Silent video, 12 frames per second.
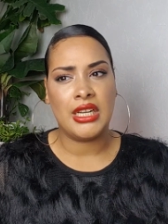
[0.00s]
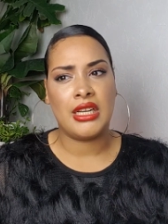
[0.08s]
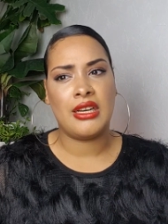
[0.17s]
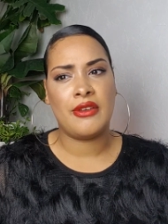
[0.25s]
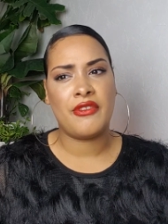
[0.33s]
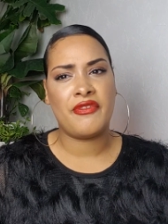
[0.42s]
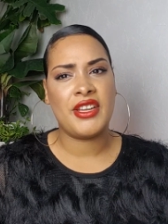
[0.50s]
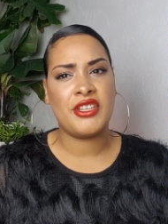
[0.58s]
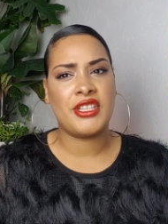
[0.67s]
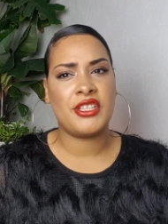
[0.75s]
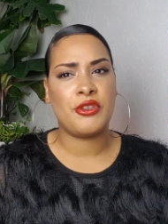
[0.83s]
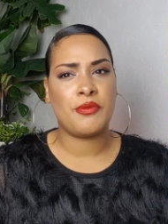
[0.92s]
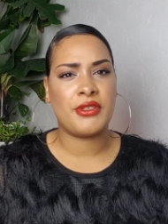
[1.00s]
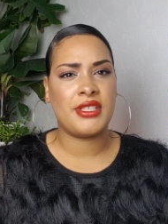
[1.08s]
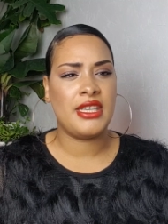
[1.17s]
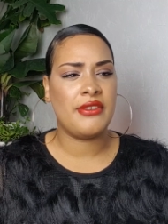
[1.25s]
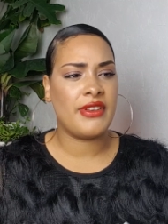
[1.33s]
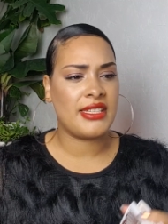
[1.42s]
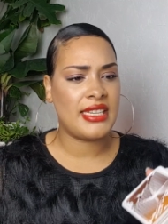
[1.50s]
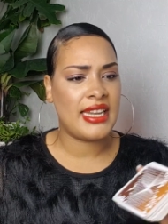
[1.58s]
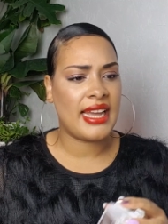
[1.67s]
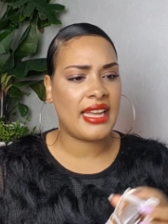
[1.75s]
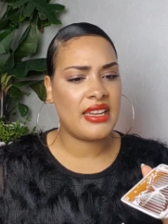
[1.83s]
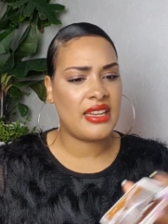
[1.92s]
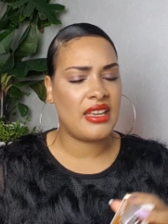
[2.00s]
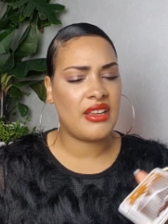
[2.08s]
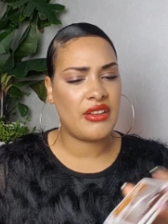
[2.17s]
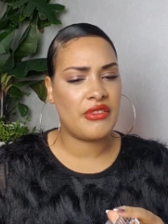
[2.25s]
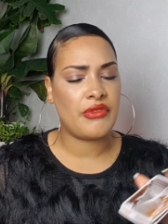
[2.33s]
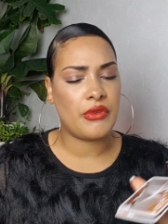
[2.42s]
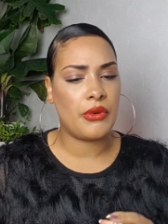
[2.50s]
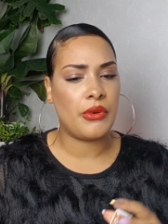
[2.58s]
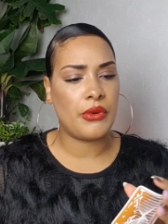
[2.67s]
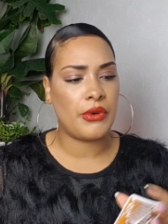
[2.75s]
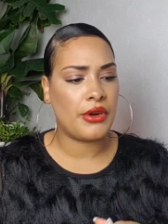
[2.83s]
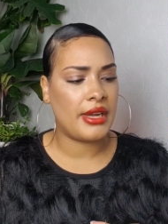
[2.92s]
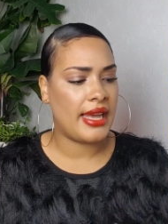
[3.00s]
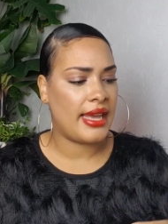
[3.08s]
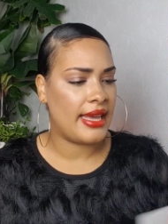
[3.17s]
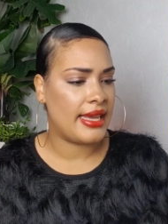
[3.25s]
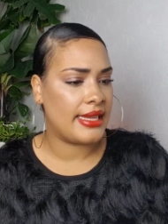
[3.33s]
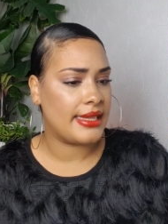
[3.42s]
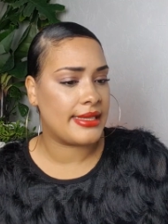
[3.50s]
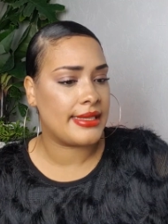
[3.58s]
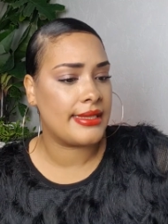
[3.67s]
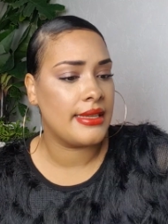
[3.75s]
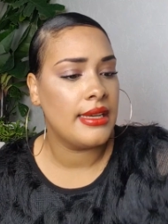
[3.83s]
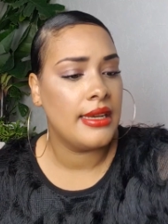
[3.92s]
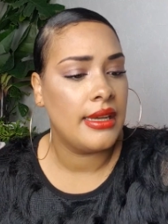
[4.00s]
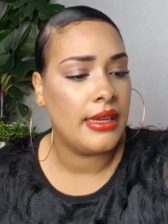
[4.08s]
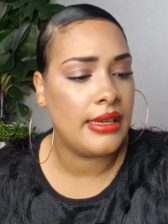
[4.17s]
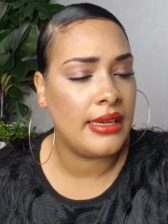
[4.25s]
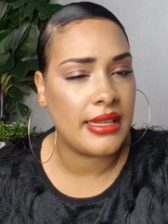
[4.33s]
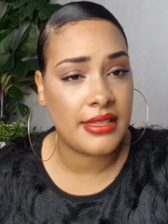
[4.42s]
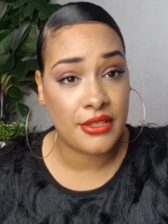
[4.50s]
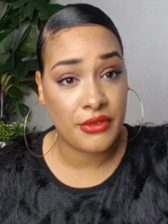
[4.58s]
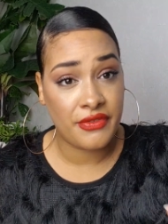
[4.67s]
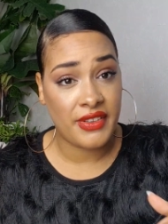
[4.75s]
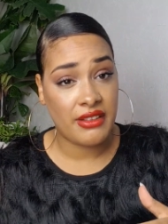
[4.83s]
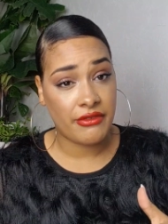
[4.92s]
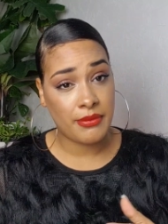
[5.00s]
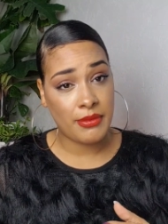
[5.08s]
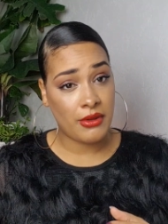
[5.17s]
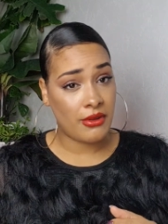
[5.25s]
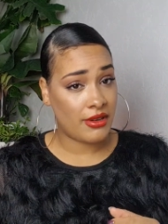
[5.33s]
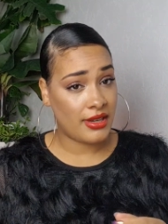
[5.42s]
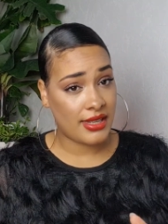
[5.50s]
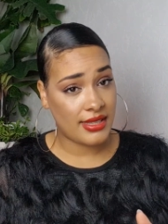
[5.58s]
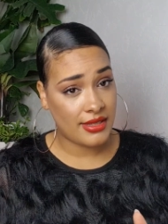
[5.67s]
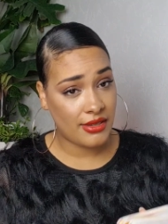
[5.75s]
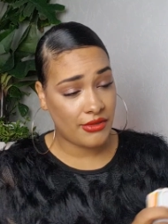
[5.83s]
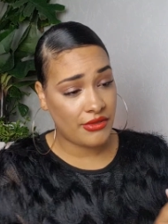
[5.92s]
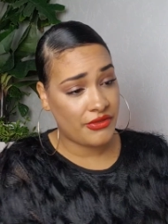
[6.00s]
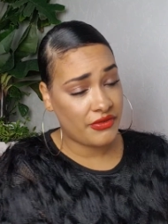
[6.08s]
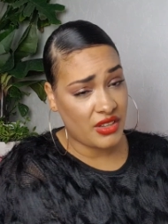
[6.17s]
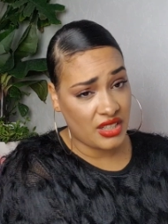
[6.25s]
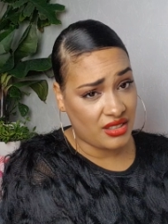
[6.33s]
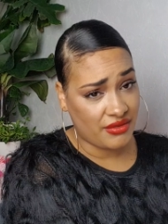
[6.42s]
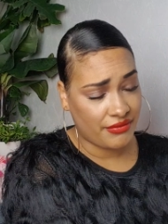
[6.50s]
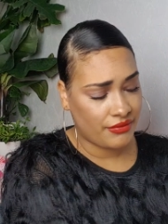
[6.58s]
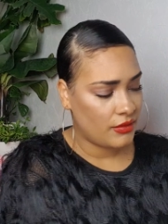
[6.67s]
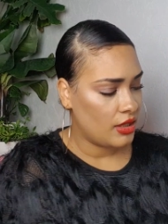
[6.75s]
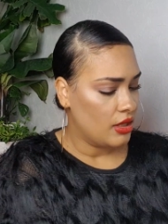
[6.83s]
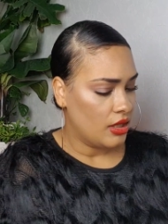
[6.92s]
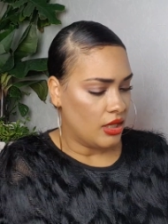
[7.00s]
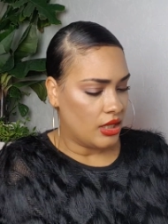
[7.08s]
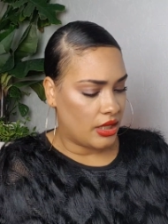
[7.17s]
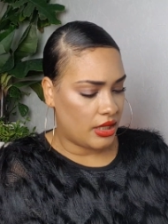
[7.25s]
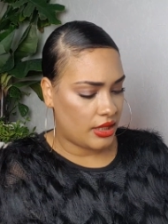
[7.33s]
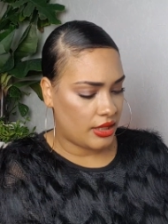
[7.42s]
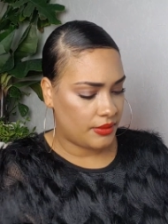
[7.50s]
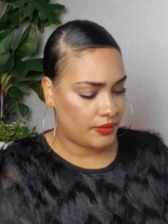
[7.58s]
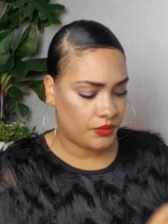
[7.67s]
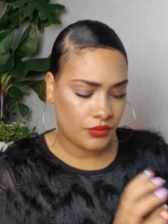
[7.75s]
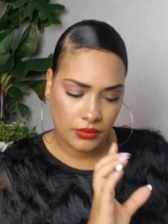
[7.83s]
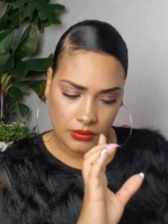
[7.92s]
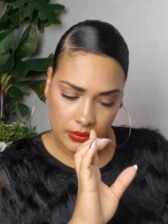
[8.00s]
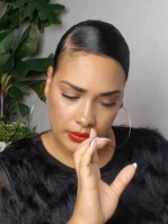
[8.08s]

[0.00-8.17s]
uh, the things that you perceive as negative or as not so favorable or not so fun. Um,